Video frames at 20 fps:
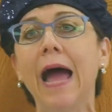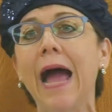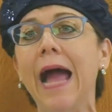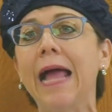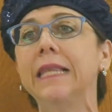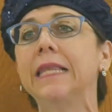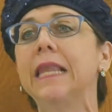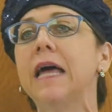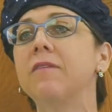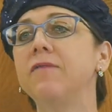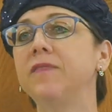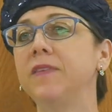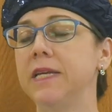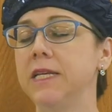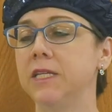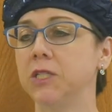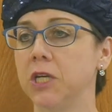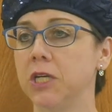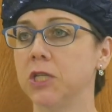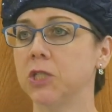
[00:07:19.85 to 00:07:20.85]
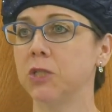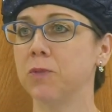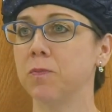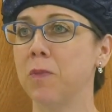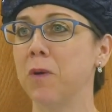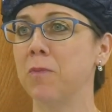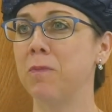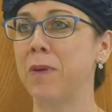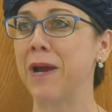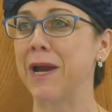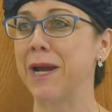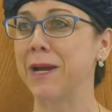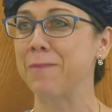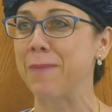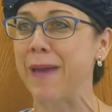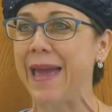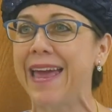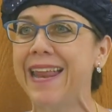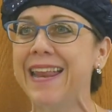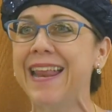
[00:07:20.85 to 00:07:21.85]
I love teaching Shemot Perek
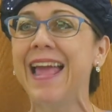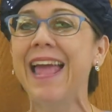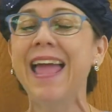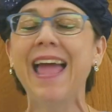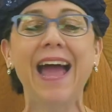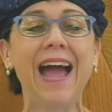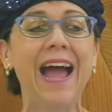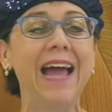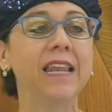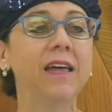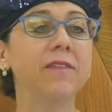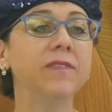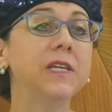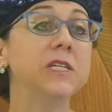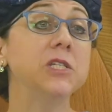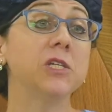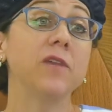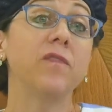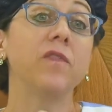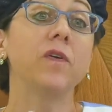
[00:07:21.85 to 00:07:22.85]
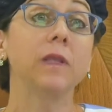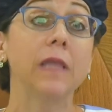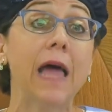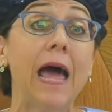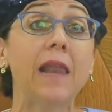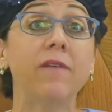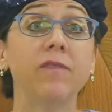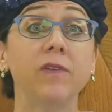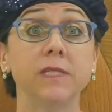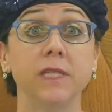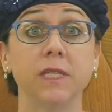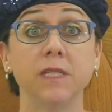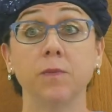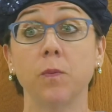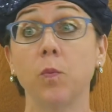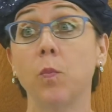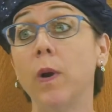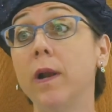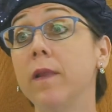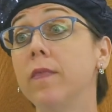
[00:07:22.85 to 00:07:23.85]
Bet. I love teaching it for a lot of reasons,
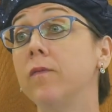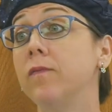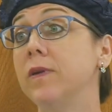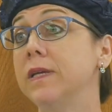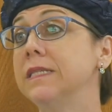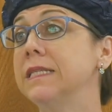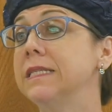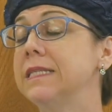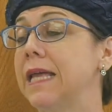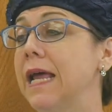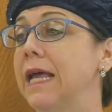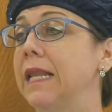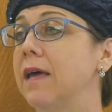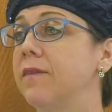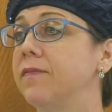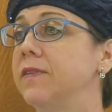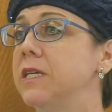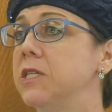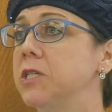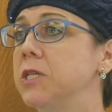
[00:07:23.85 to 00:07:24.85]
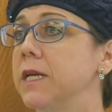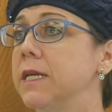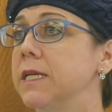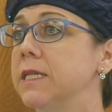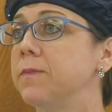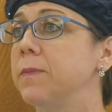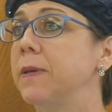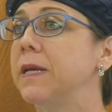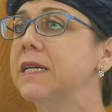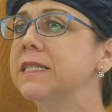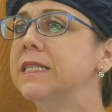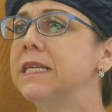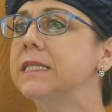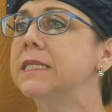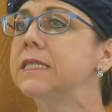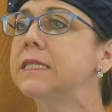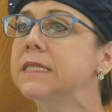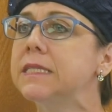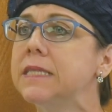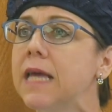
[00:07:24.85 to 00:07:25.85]
but one of the reasons that I love teaching it is because
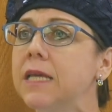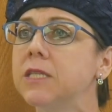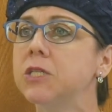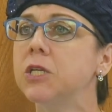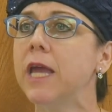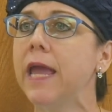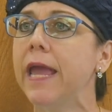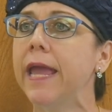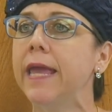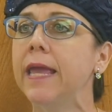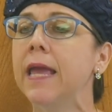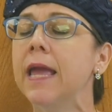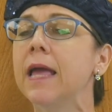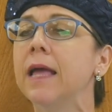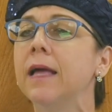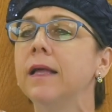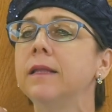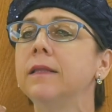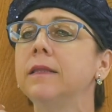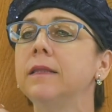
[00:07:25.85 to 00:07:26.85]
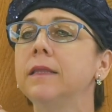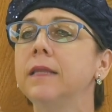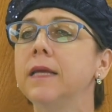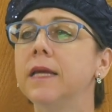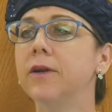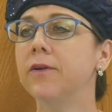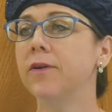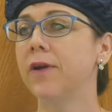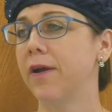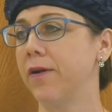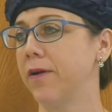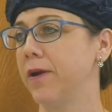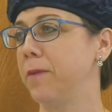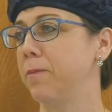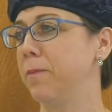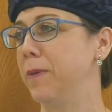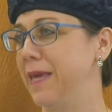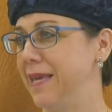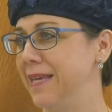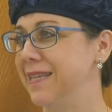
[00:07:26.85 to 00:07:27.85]
it's such a literary
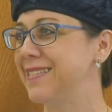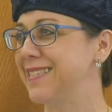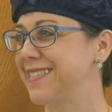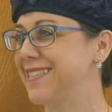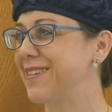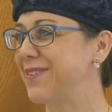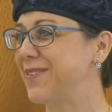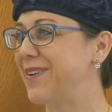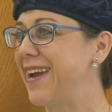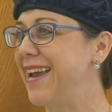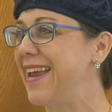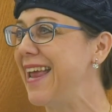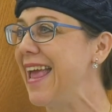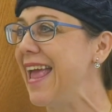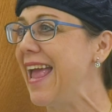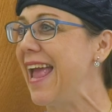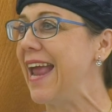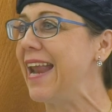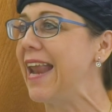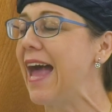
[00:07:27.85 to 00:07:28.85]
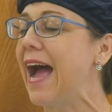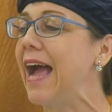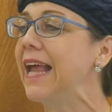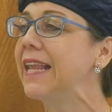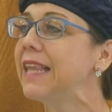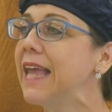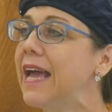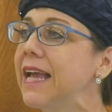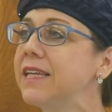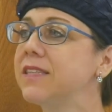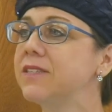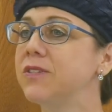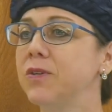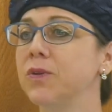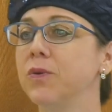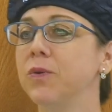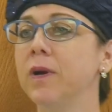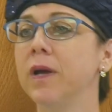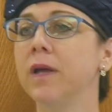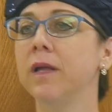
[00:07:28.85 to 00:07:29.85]
piece, right? And I like
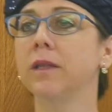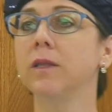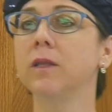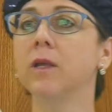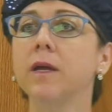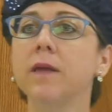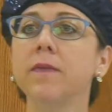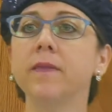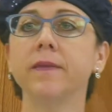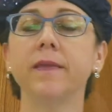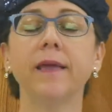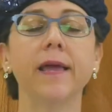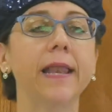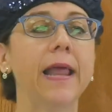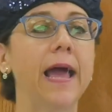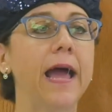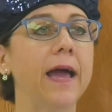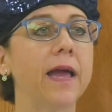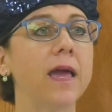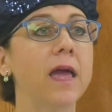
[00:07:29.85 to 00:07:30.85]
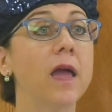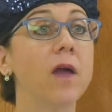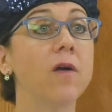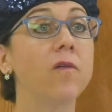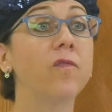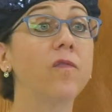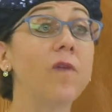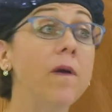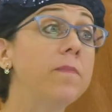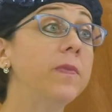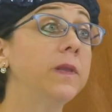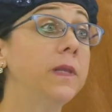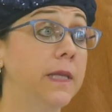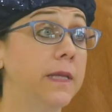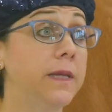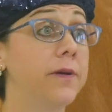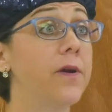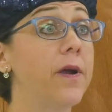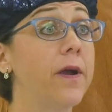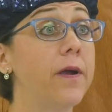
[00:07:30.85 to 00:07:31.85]
to look at the Tanakh from the
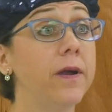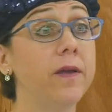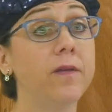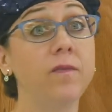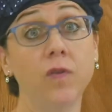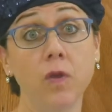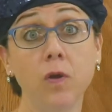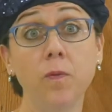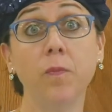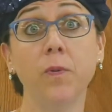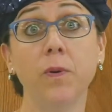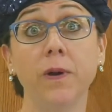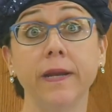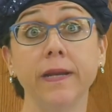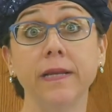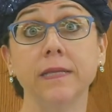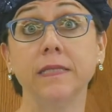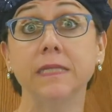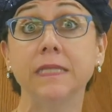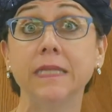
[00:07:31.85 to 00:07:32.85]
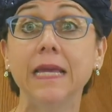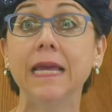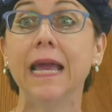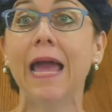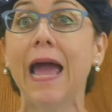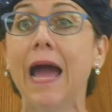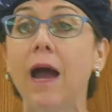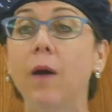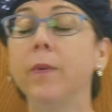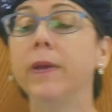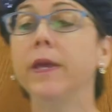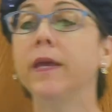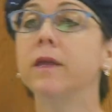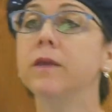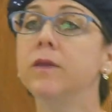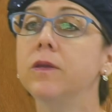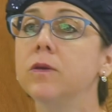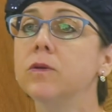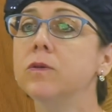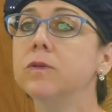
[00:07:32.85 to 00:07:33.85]
literary viewpoint and see how we
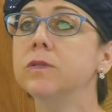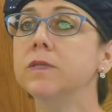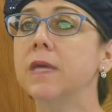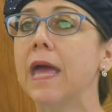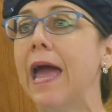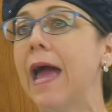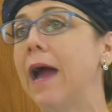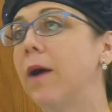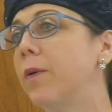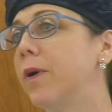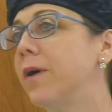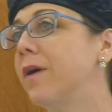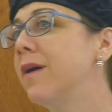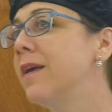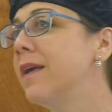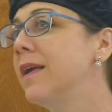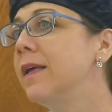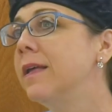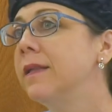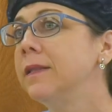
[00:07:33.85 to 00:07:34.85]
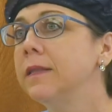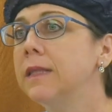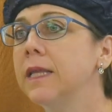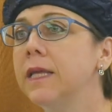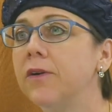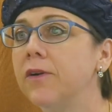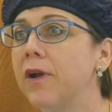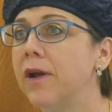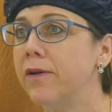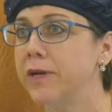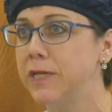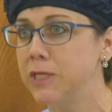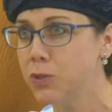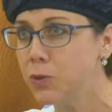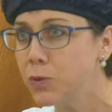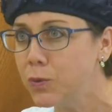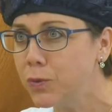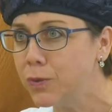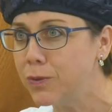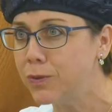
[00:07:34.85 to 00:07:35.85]
can use our literary
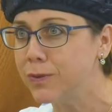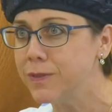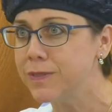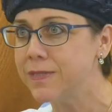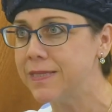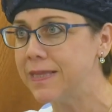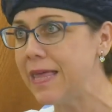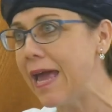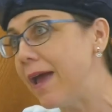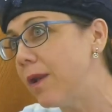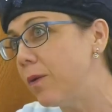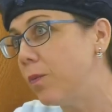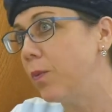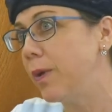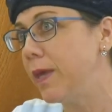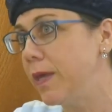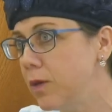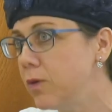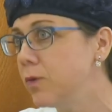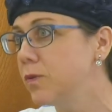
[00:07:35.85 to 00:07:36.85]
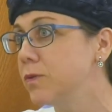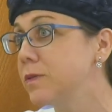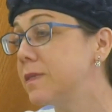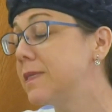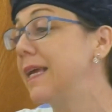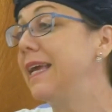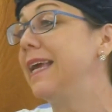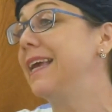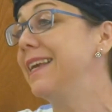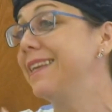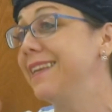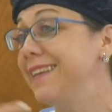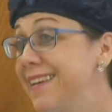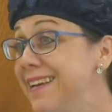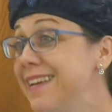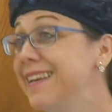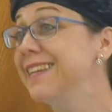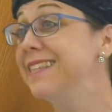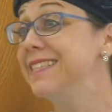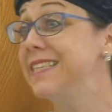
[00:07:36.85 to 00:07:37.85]
tools that we use in
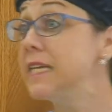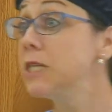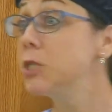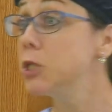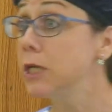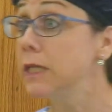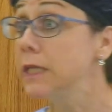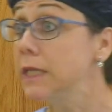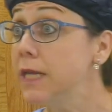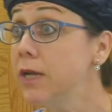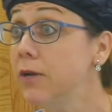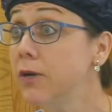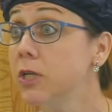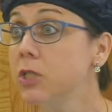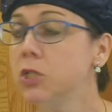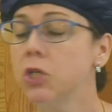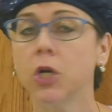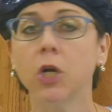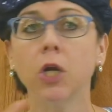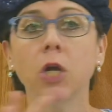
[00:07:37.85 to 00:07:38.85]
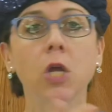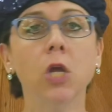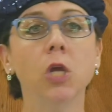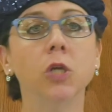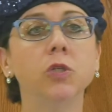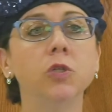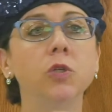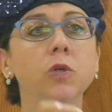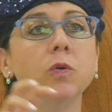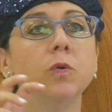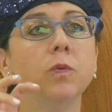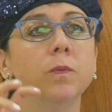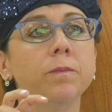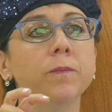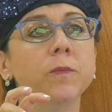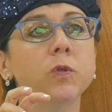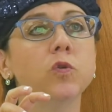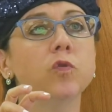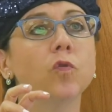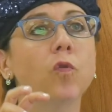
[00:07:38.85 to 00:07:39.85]
teaching literature to
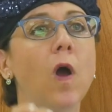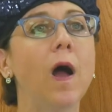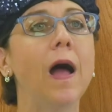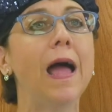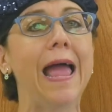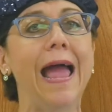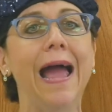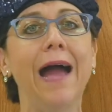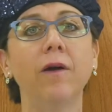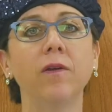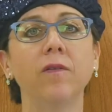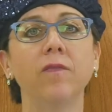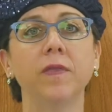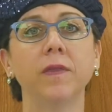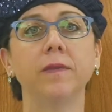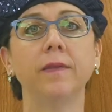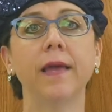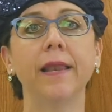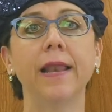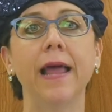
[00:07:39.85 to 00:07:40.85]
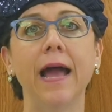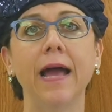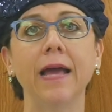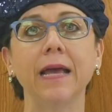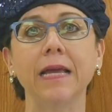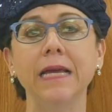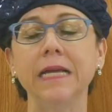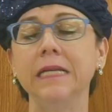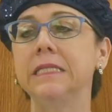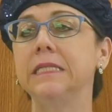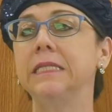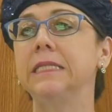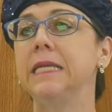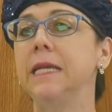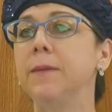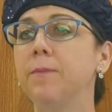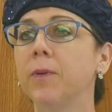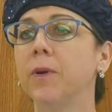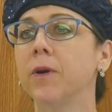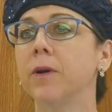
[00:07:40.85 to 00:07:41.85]
draw out of the Tanakh its
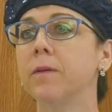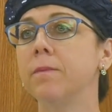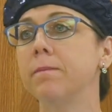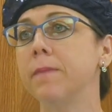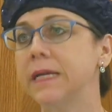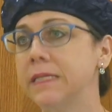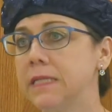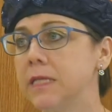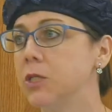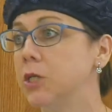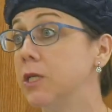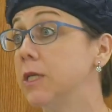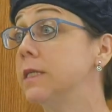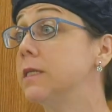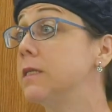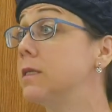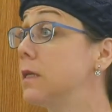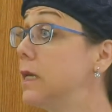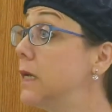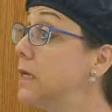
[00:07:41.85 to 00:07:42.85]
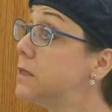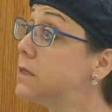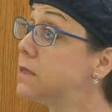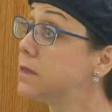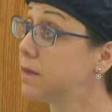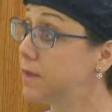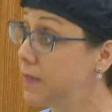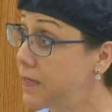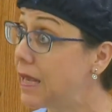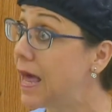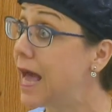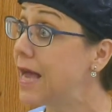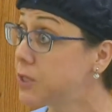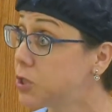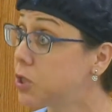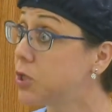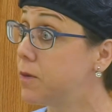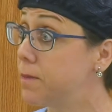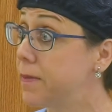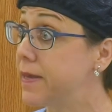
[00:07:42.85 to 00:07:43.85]
deeper messages, its
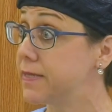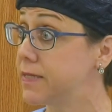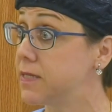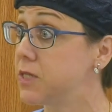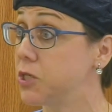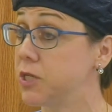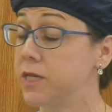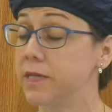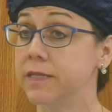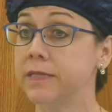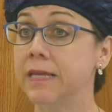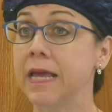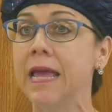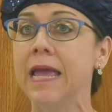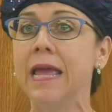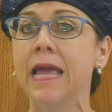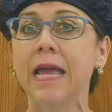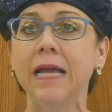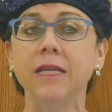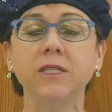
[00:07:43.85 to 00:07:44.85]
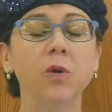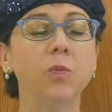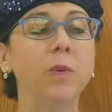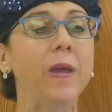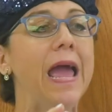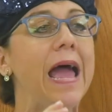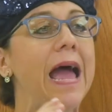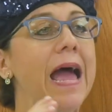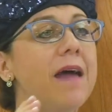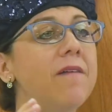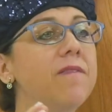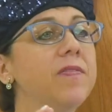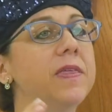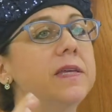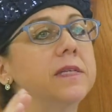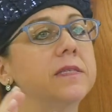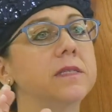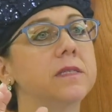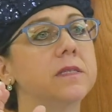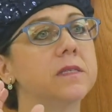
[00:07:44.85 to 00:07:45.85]
theological messages. And so we have
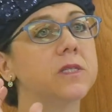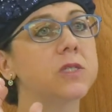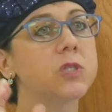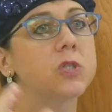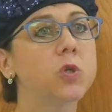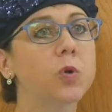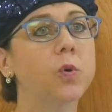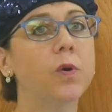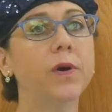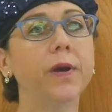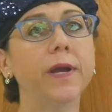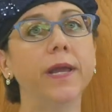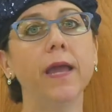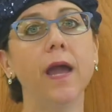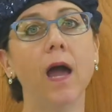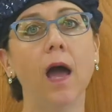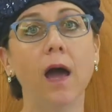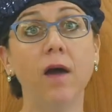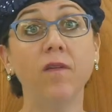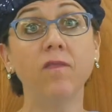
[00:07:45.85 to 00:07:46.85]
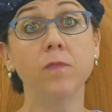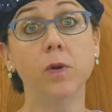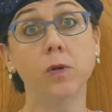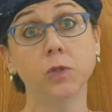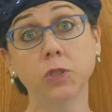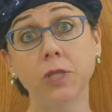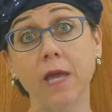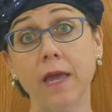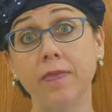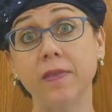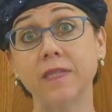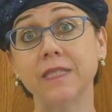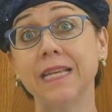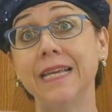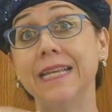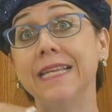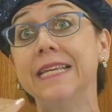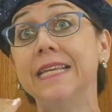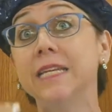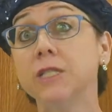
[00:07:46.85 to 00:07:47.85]
this story of Moshe, this
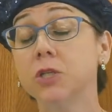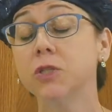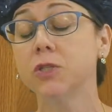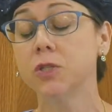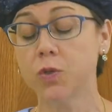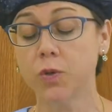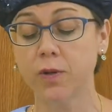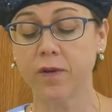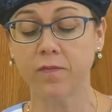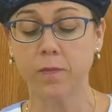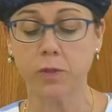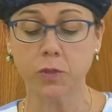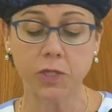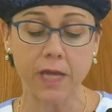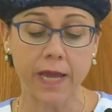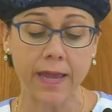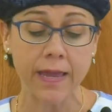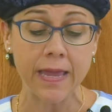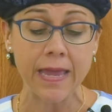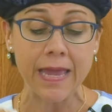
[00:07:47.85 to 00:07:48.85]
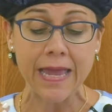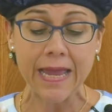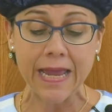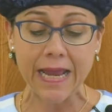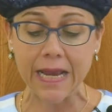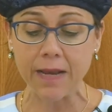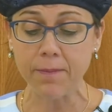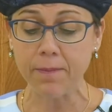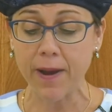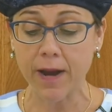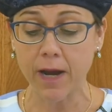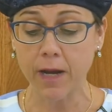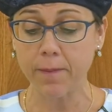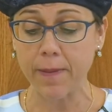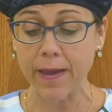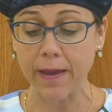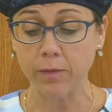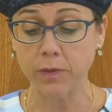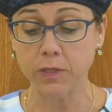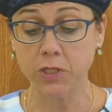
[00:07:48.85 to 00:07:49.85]
initial story of Moshe in Perek
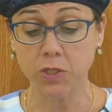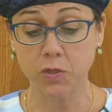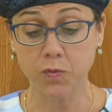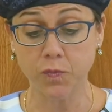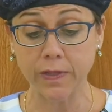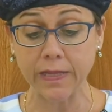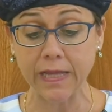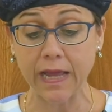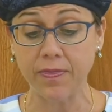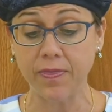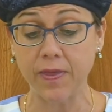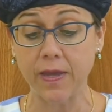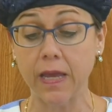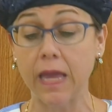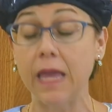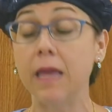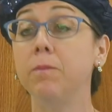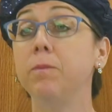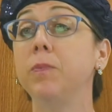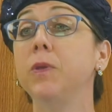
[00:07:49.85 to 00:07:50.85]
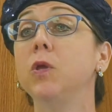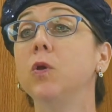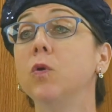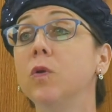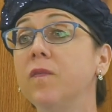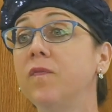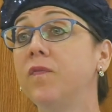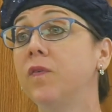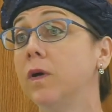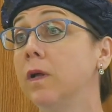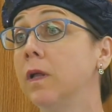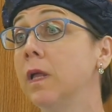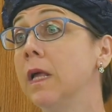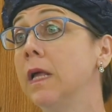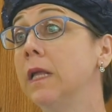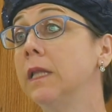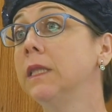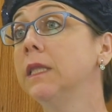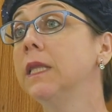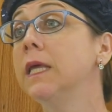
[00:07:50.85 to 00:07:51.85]
Bet, which is really, I think, a beautiful
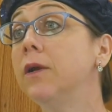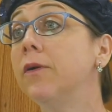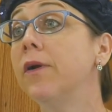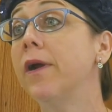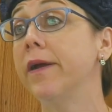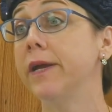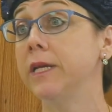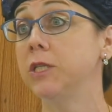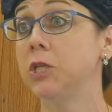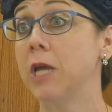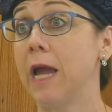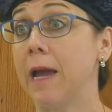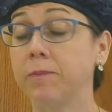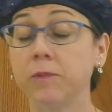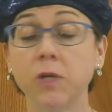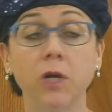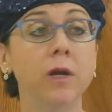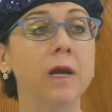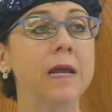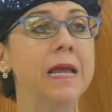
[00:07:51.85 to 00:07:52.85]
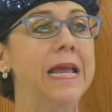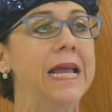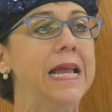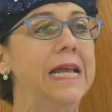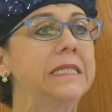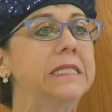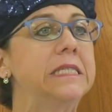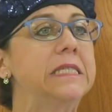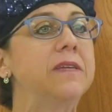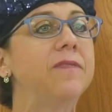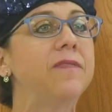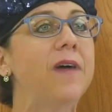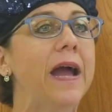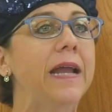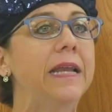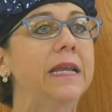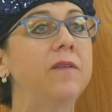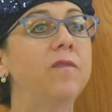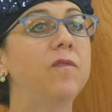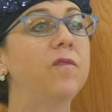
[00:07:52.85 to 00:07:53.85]
literary chapter. It's
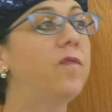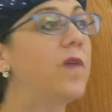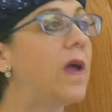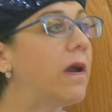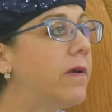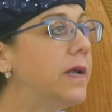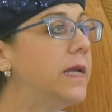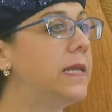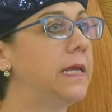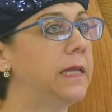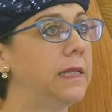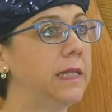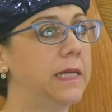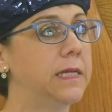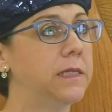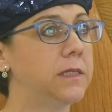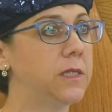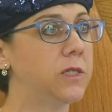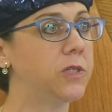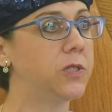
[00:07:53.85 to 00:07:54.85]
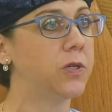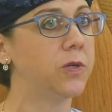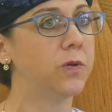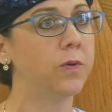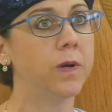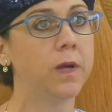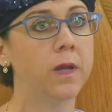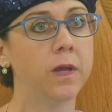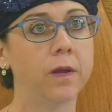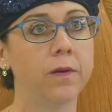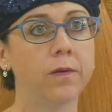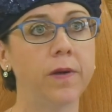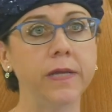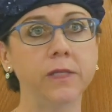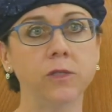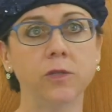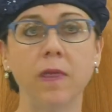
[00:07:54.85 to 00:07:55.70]
divided very neatly into two, right?